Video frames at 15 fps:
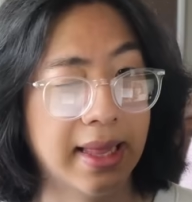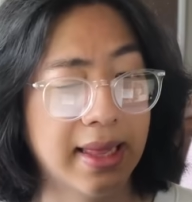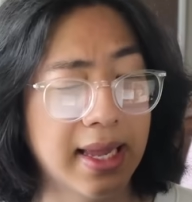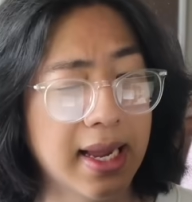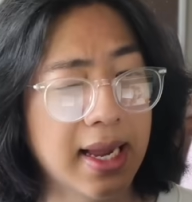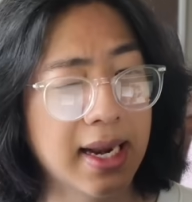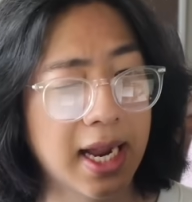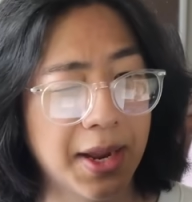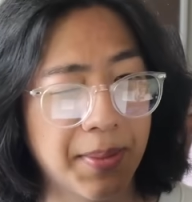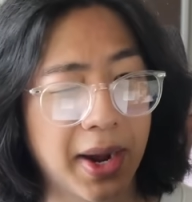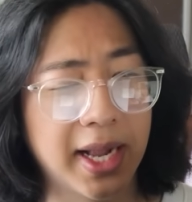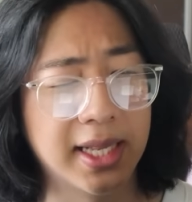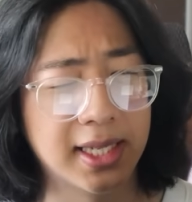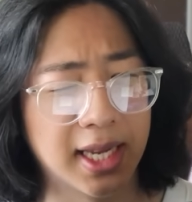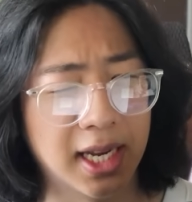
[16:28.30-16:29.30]
then I
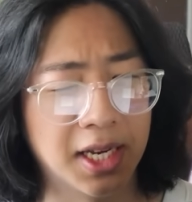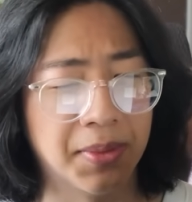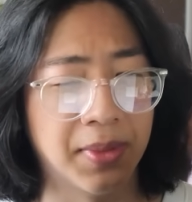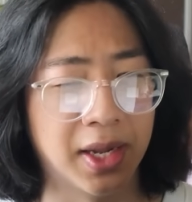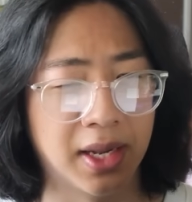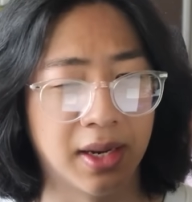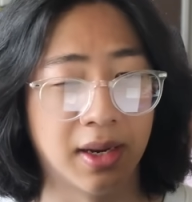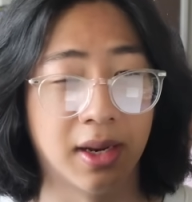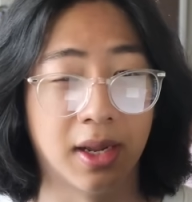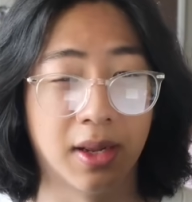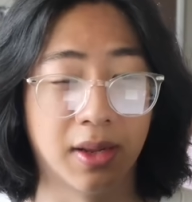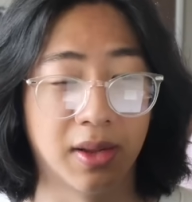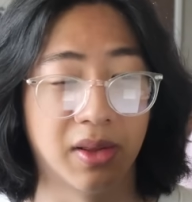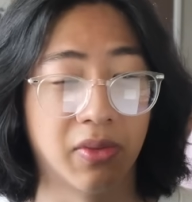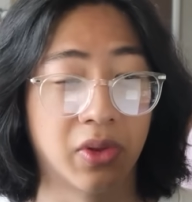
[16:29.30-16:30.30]
might send them
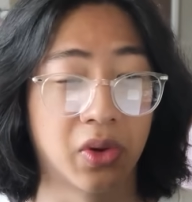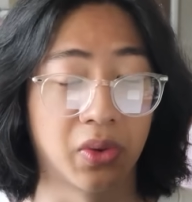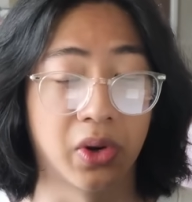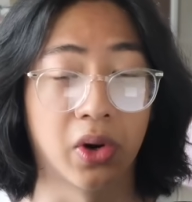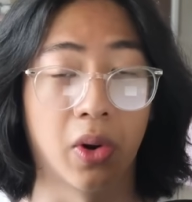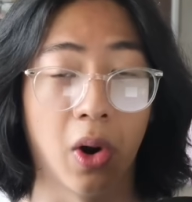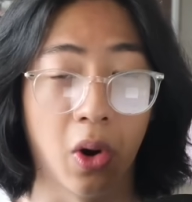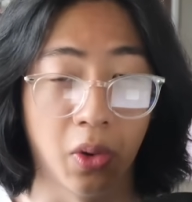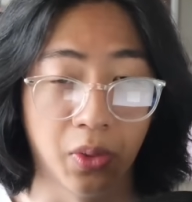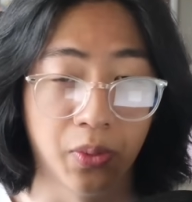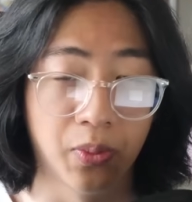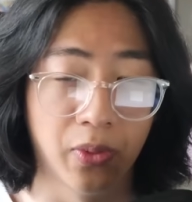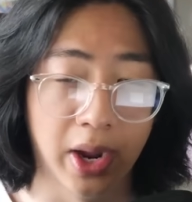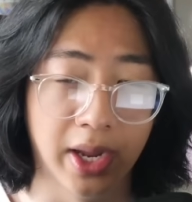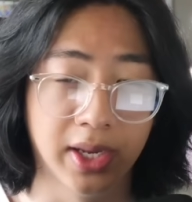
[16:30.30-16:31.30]
in through your
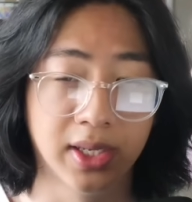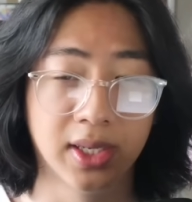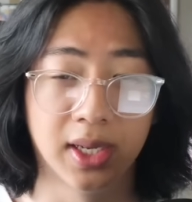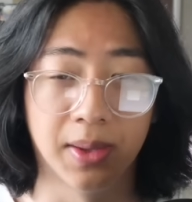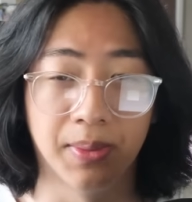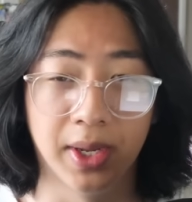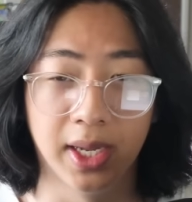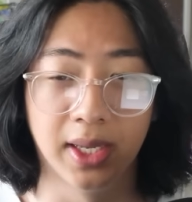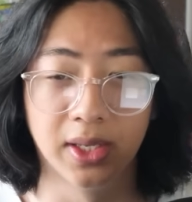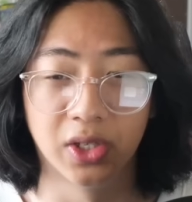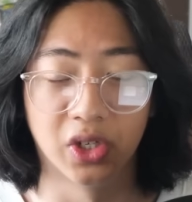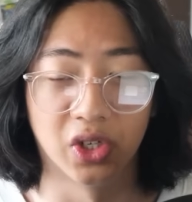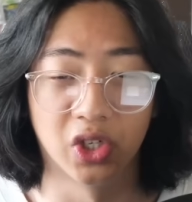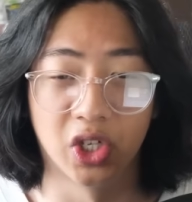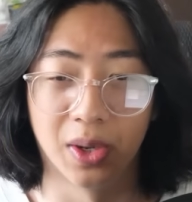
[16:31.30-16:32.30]
own ways and
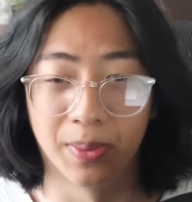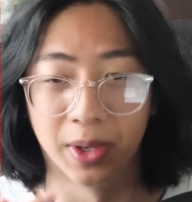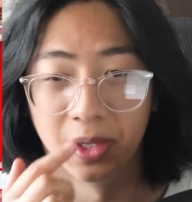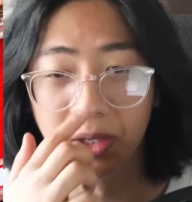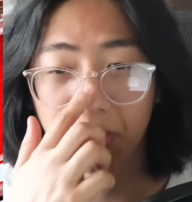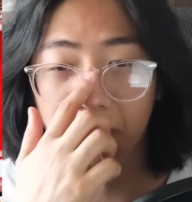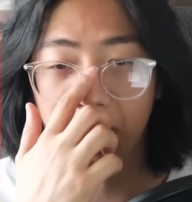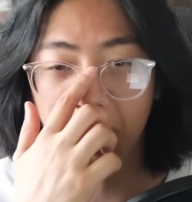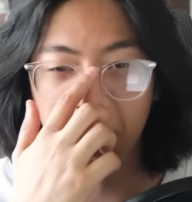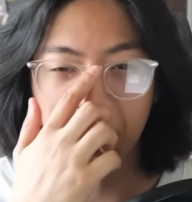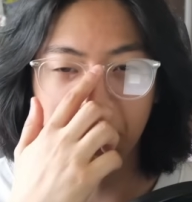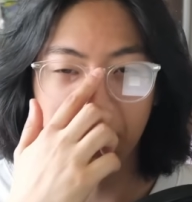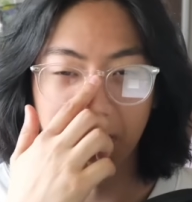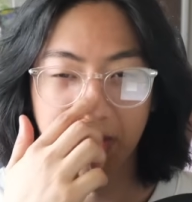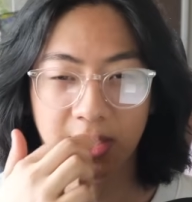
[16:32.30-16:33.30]
means. Just ship it
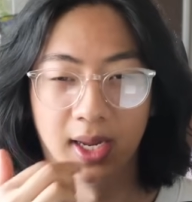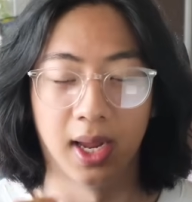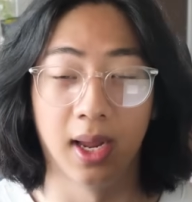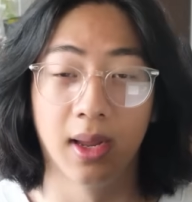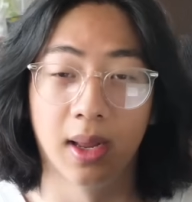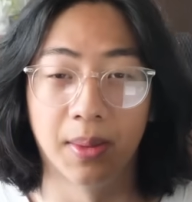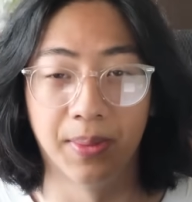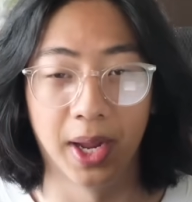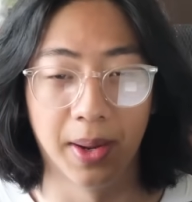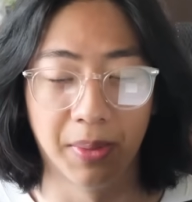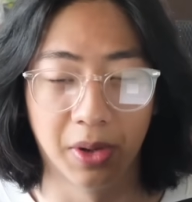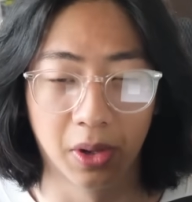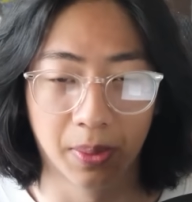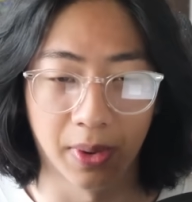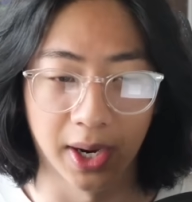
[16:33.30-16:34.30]
directly to PSA and
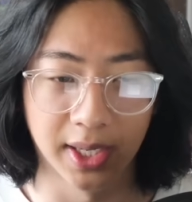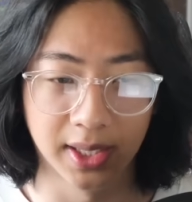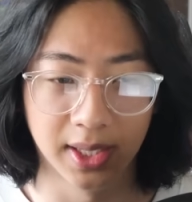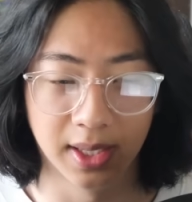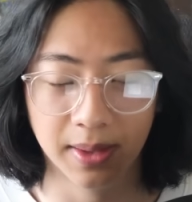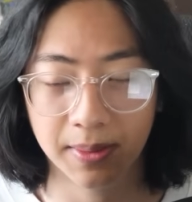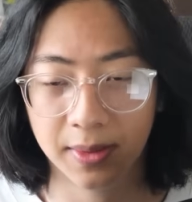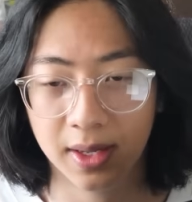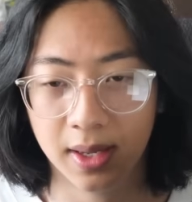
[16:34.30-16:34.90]
pay bulk pricing.